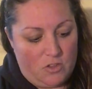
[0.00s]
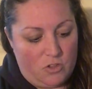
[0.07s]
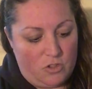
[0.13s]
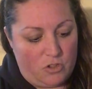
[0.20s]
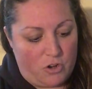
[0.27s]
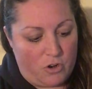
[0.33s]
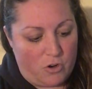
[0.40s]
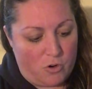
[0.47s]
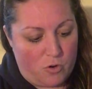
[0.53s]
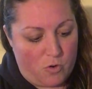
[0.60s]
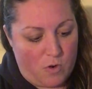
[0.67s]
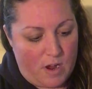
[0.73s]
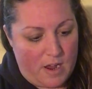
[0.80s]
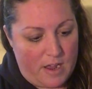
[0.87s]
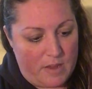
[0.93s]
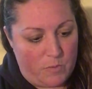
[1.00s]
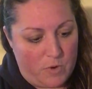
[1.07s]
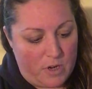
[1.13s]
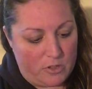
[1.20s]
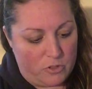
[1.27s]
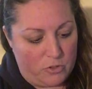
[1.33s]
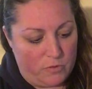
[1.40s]
so I
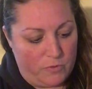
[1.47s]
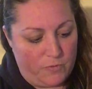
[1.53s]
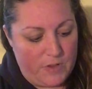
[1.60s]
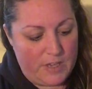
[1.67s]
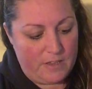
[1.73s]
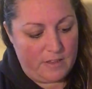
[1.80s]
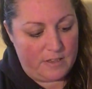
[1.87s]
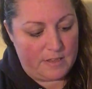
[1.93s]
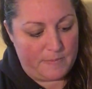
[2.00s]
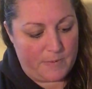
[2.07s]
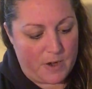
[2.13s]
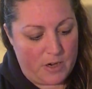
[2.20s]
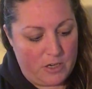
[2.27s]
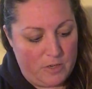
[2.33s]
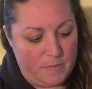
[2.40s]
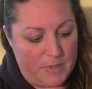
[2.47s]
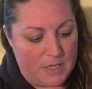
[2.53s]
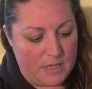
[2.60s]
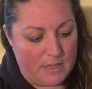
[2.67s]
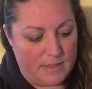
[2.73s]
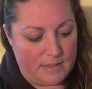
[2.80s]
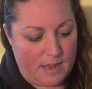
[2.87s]
want to feel this brush
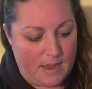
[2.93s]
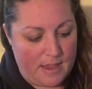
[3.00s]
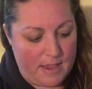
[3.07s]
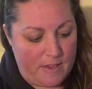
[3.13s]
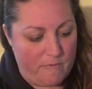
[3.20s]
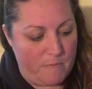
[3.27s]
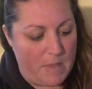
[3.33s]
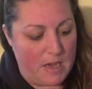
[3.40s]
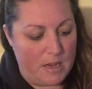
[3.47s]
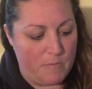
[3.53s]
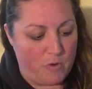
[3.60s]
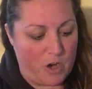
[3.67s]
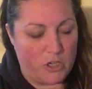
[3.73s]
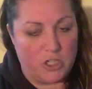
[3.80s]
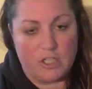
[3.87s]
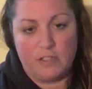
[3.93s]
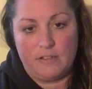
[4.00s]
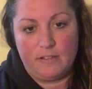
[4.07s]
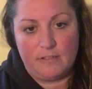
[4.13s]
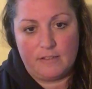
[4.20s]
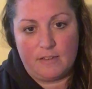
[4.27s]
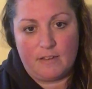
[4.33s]
because I have many
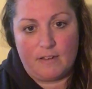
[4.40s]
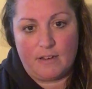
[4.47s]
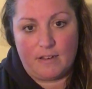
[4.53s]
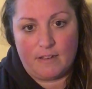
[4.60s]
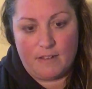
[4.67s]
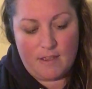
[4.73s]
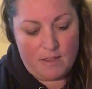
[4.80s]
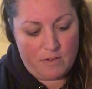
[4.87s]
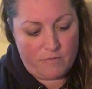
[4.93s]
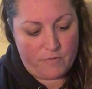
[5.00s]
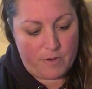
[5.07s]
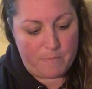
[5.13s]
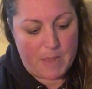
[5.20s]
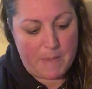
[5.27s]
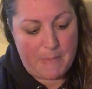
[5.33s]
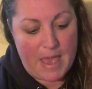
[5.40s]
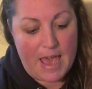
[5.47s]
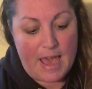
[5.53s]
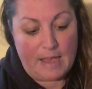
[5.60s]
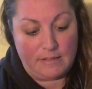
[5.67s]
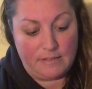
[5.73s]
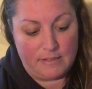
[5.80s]
brushes from my
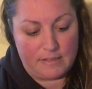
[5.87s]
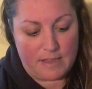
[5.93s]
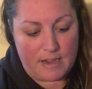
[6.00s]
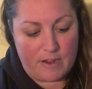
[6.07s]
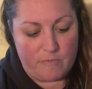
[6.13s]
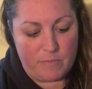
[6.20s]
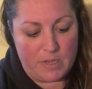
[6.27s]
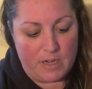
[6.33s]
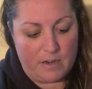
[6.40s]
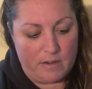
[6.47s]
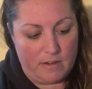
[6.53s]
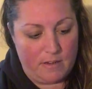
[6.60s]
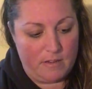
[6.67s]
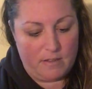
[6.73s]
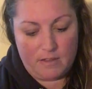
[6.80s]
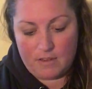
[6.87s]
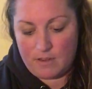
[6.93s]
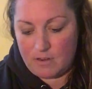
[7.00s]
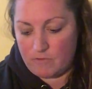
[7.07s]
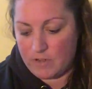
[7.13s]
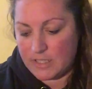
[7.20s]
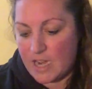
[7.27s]
past that have been in
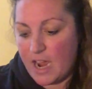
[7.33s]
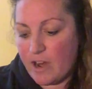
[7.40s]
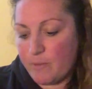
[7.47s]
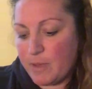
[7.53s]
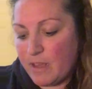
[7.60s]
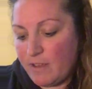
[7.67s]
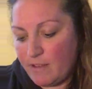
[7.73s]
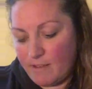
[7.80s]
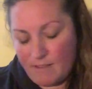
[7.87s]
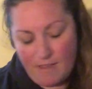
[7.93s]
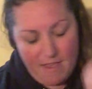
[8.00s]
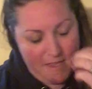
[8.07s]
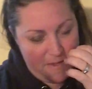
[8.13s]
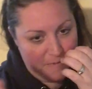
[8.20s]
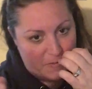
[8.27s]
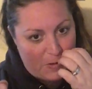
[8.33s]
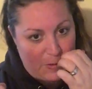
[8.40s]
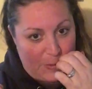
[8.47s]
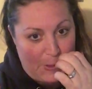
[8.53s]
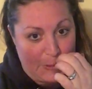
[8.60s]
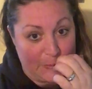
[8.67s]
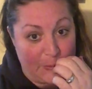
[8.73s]
retirement for
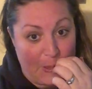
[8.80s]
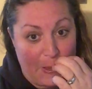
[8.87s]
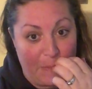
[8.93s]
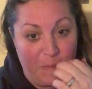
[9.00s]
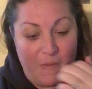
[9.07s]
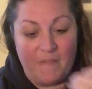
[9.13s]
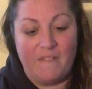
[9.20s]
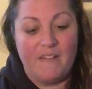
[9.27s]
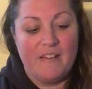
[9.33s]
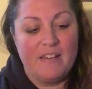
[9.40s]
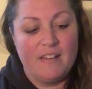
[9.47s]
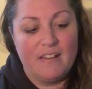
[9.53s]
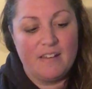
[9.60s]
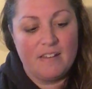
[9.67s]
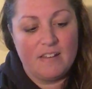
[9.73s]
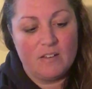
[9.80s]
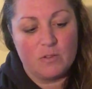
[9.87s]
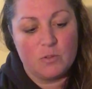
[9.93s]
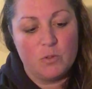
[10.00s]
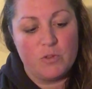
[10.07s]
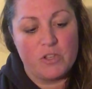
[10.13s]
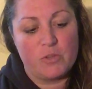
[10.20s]
a long time.
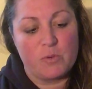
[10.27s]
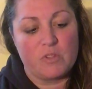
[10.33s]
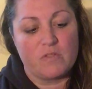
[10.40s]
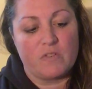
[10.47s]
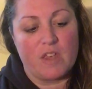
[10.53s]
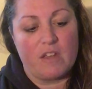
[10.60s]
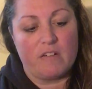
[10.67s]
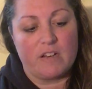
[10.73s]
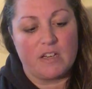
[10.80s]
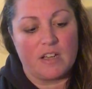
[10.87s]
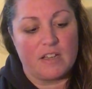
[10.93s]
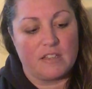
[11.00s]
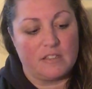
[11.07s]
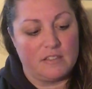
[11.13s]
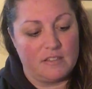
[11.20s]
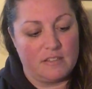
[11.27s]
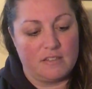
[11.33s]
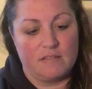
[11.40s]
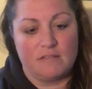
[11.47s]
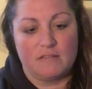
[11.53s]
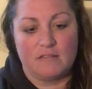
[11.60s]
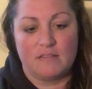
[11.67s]
Ooh, this one's very nice.
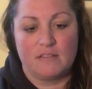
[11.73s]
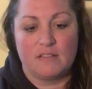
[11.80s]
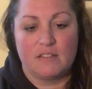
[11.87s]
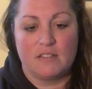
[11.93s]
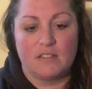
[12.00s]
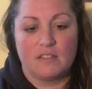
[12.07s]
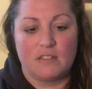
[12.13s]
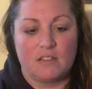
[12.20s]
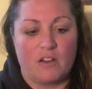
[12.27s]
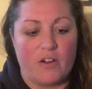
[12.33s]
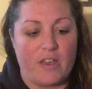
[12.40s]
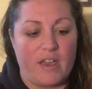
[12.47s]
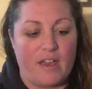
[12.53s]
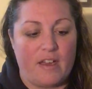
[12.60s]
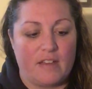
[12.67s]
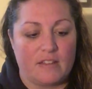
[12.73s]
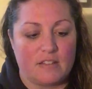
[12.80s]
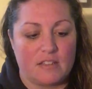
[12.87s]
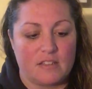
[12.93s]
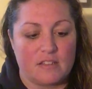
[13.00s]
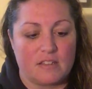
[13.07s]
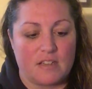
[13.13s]
Oh yeah,
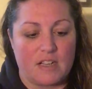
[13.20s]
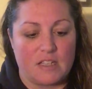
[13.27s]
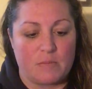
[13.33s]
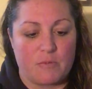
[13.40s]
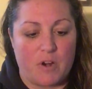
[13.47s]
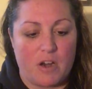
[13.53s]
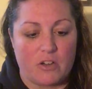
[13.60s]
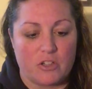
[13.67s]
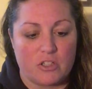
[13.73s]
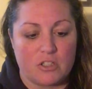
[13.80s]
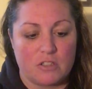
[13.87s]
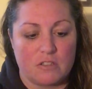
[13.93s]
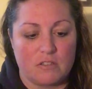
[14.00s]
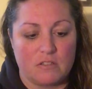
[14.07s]
this is a nice brush.